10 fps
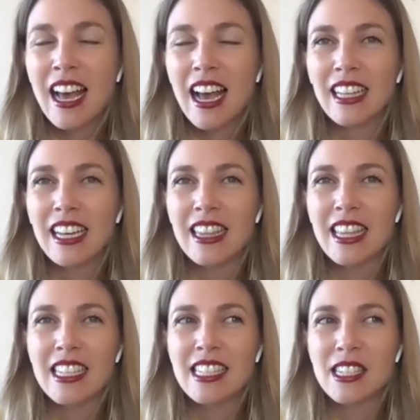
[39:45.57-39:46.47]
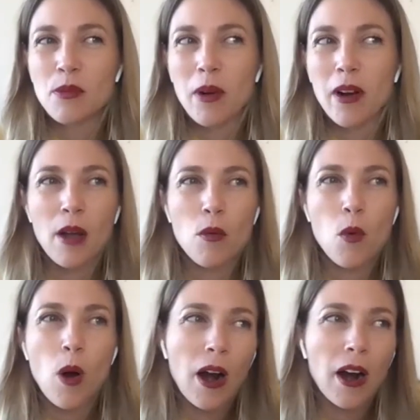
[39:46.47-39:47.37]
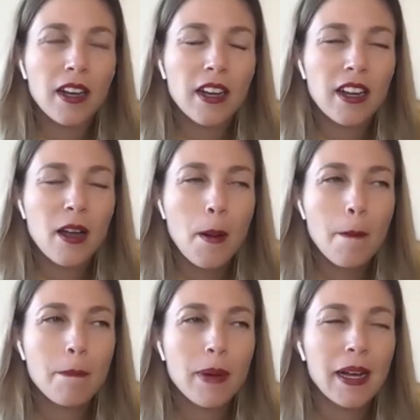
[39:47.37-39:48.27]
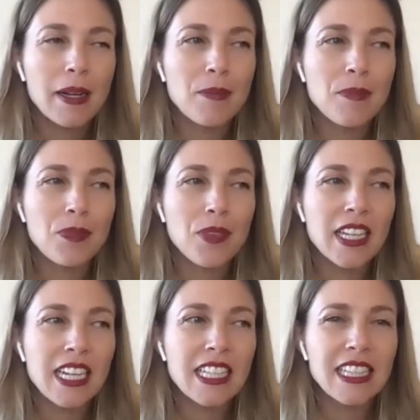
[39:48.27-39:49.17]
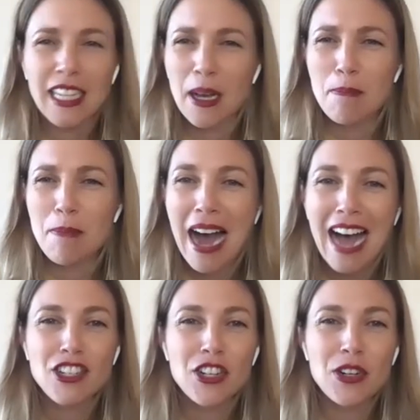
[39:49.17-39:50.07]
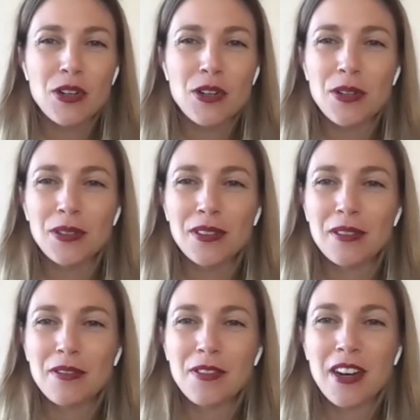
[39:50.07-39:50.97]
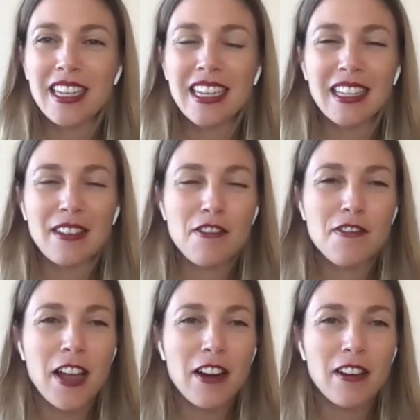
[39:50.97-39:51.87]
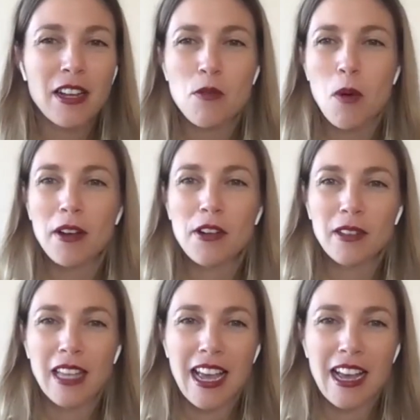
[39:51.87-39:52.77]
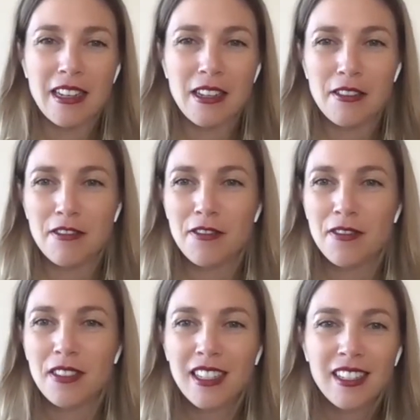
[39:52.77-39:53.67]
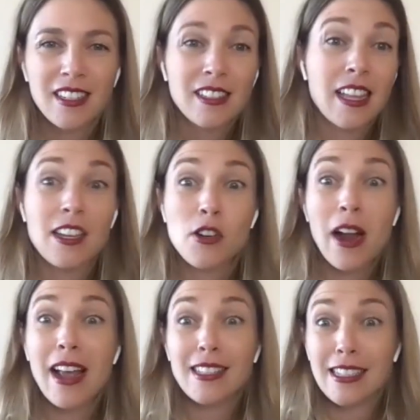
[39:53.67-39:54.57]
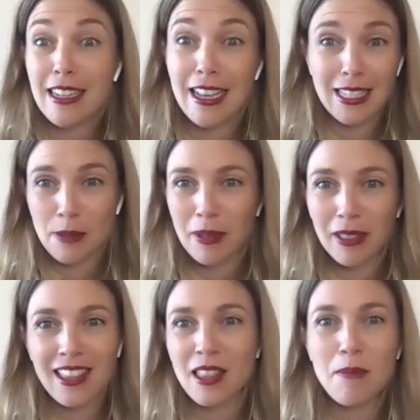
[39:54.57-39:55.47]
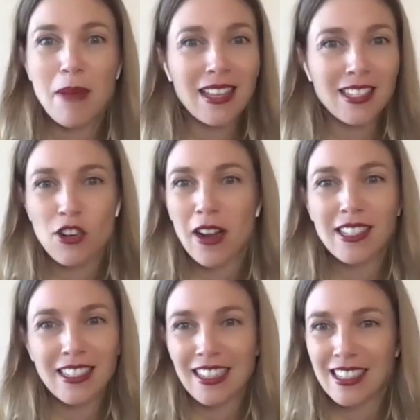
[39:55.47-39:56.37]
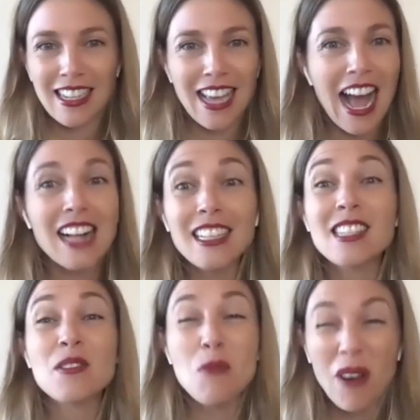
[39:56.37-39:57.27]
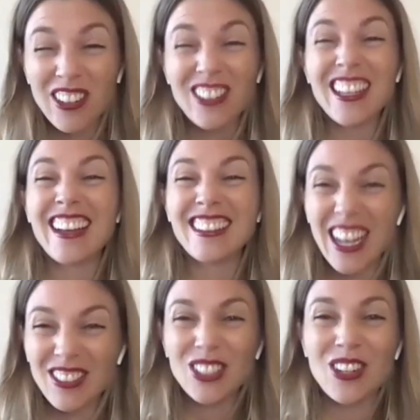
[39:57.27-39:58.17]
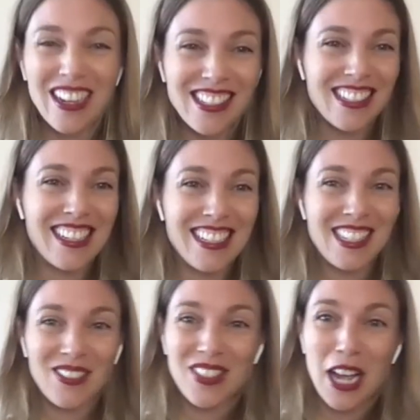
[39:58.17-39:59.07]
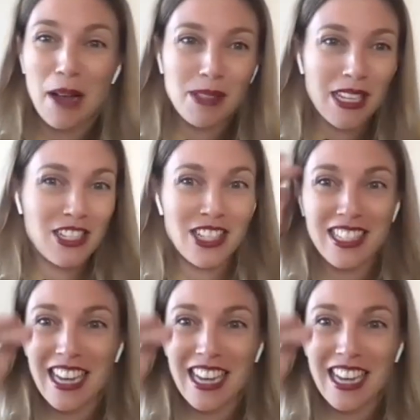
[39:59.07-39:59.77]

and like this is where I work, but in in like a magical frickin' fairy wonderland of like craziness, but like the best craziness, like Alice in Wonderland level craziness sometimes, like just